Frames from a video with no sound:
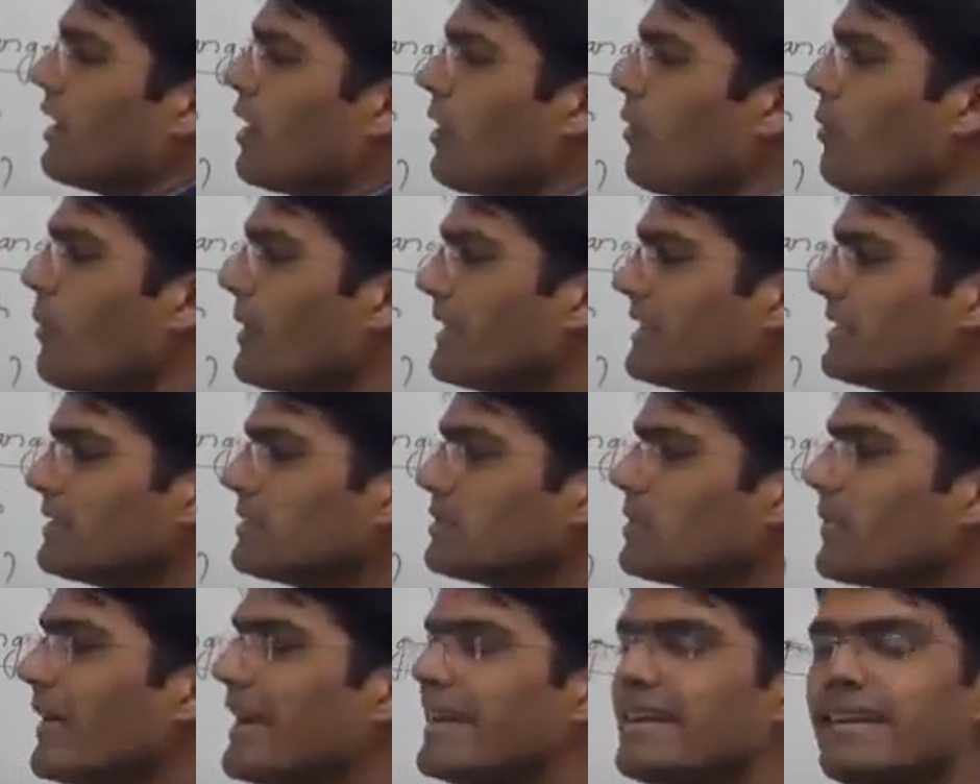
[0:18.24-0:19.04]

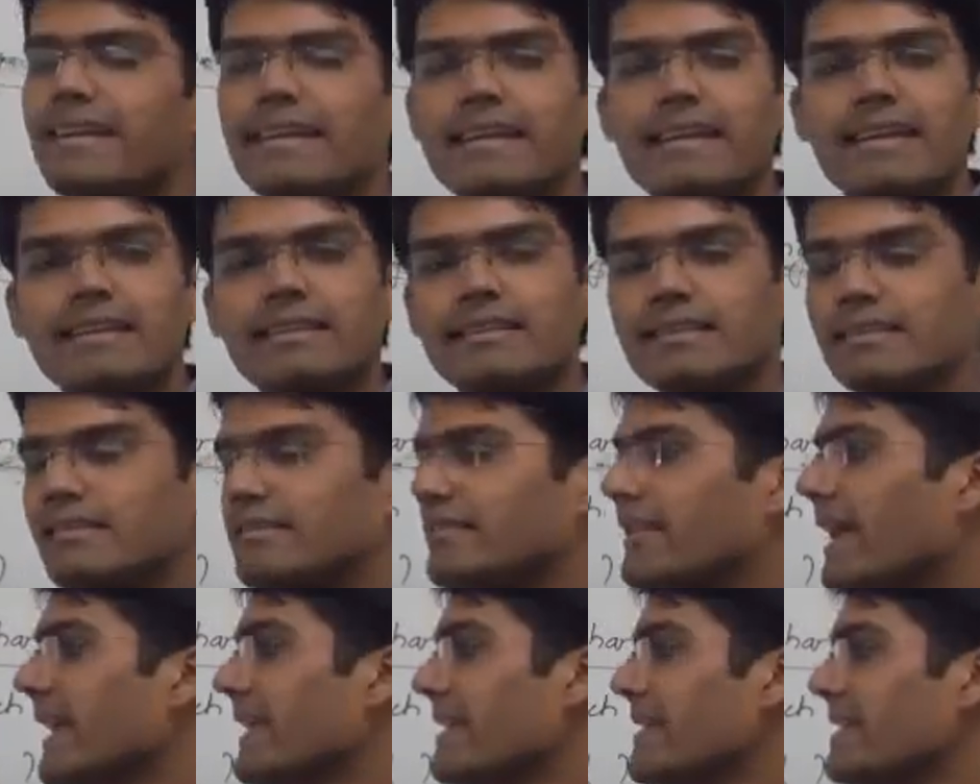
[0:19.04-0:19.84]
with 20th,
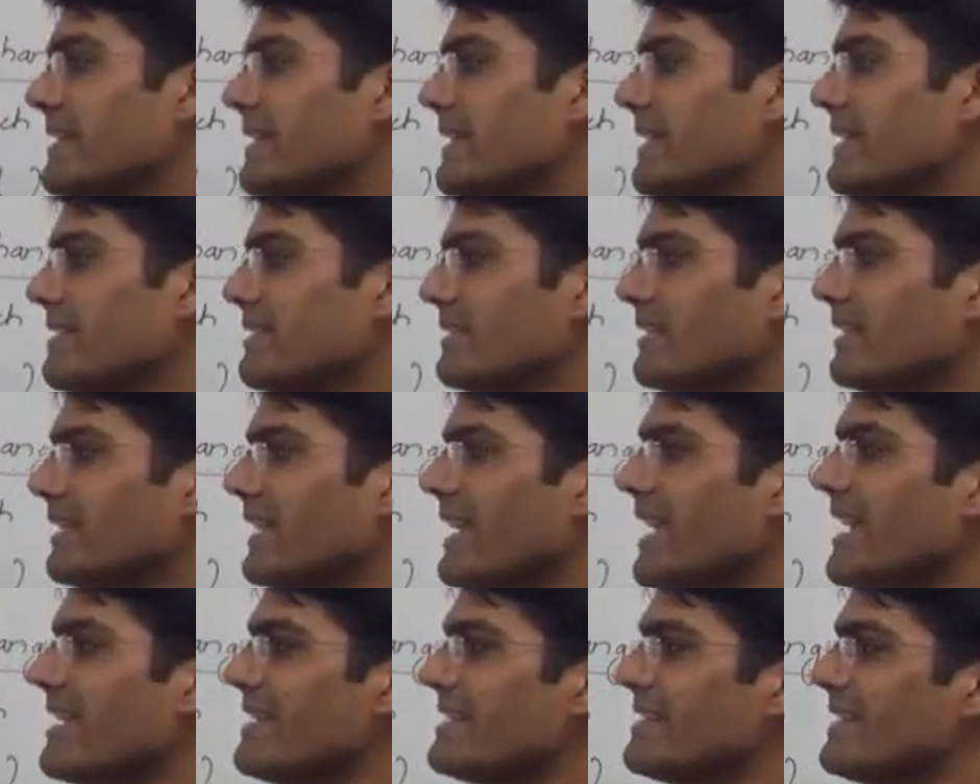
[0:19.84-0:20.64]
19th,
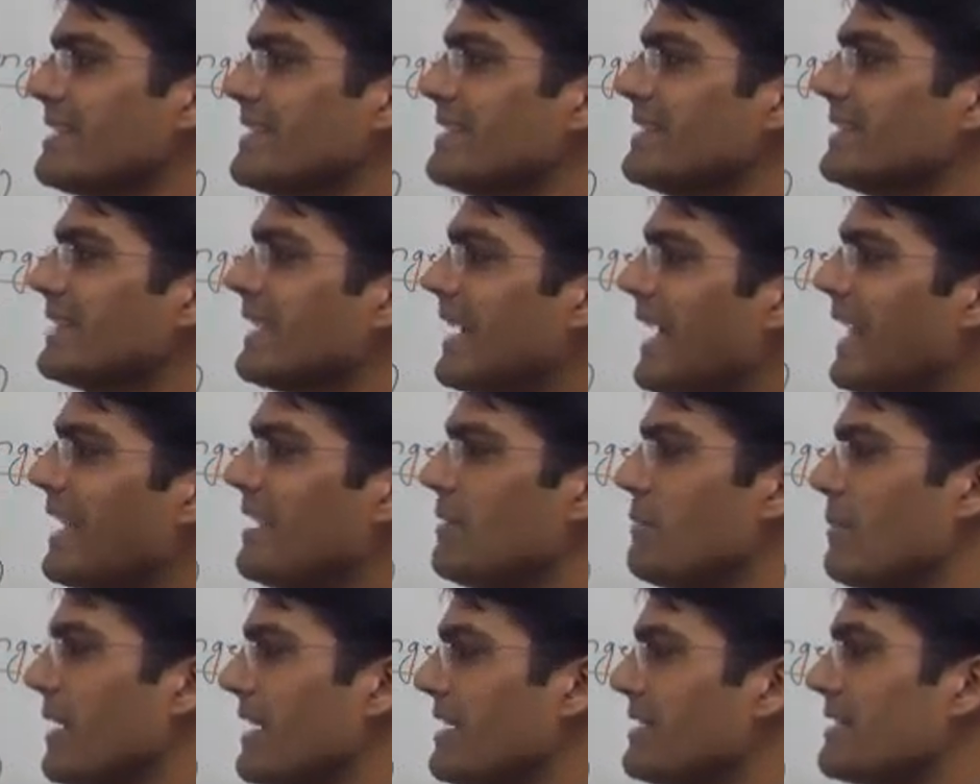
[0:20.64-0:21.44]
18th
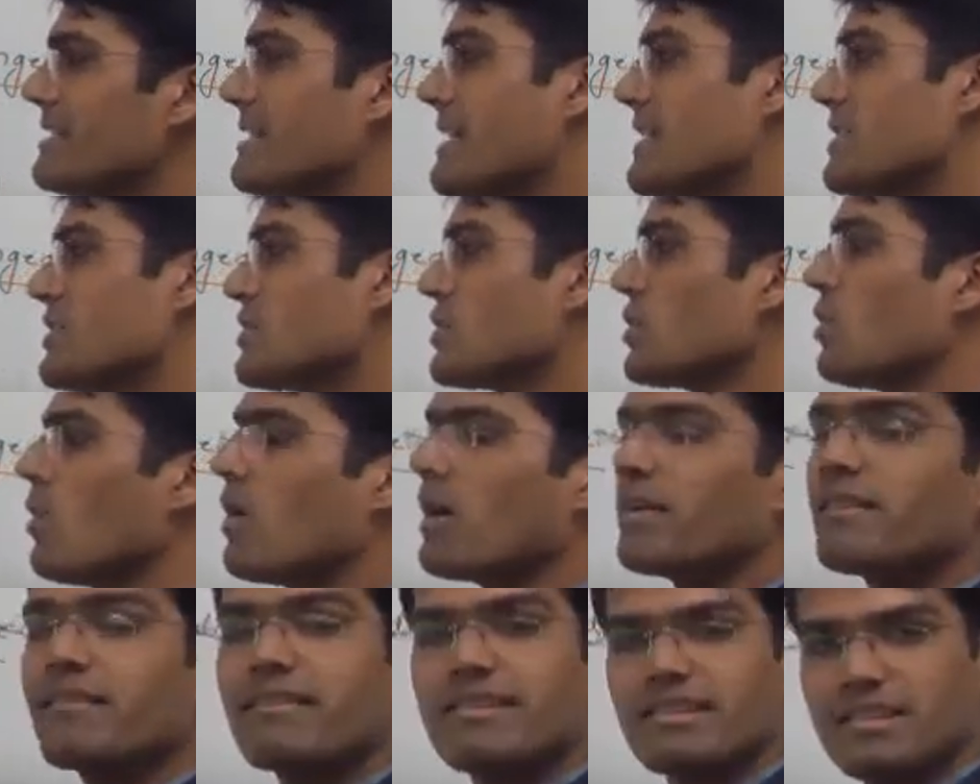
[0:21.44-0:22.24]
element and so
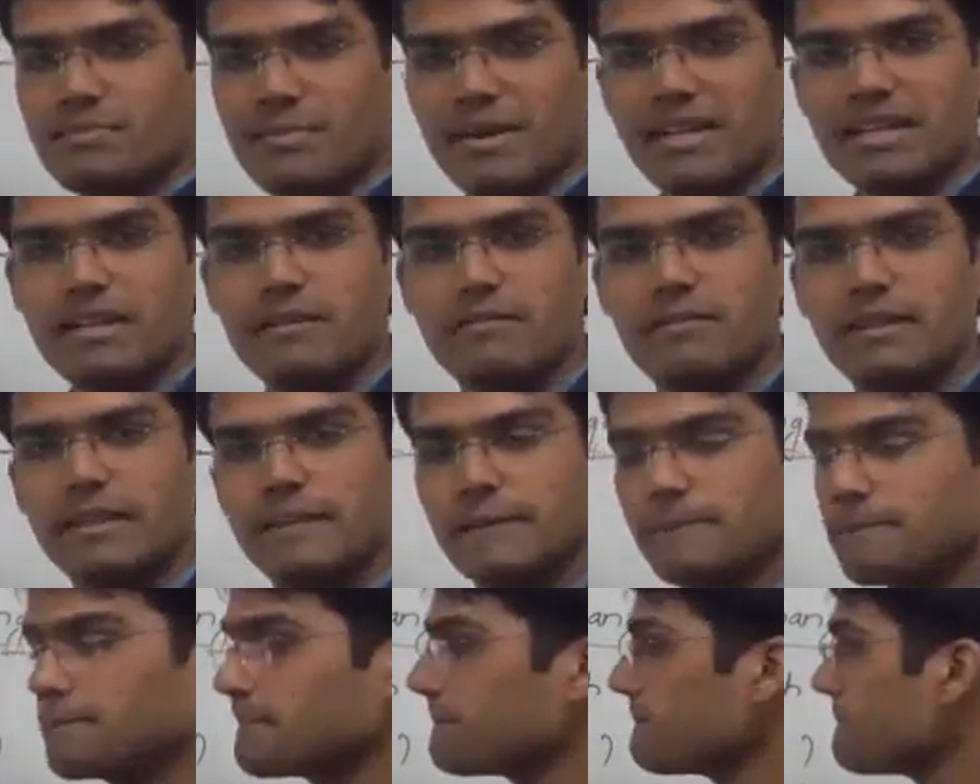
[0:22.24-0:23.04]
on
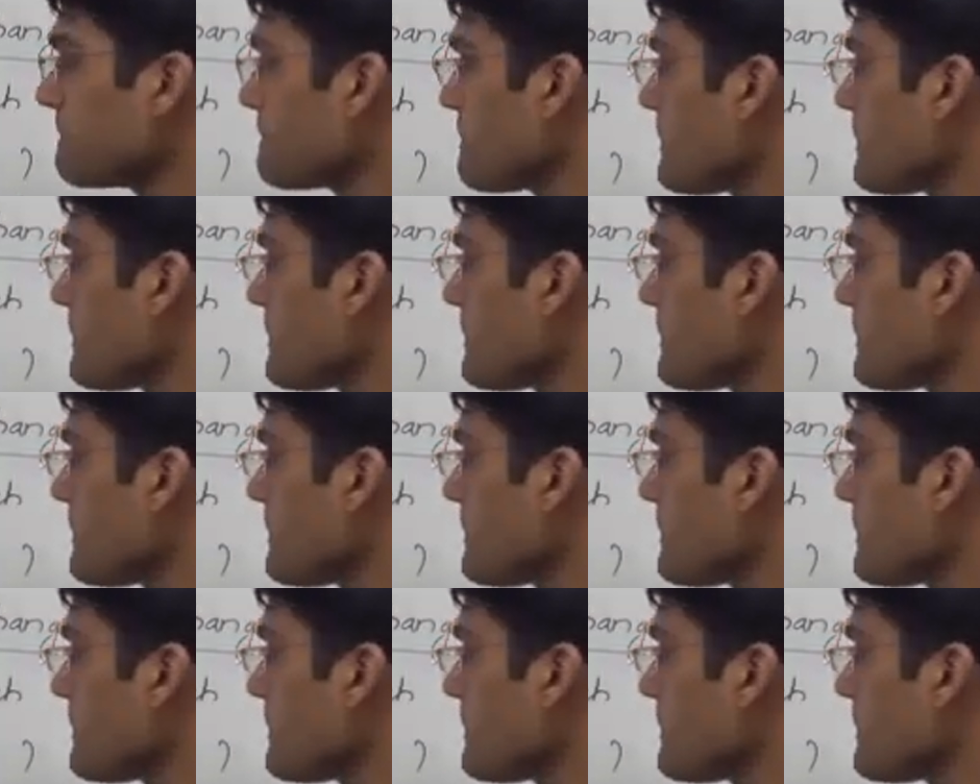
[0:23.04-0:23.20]
respectively.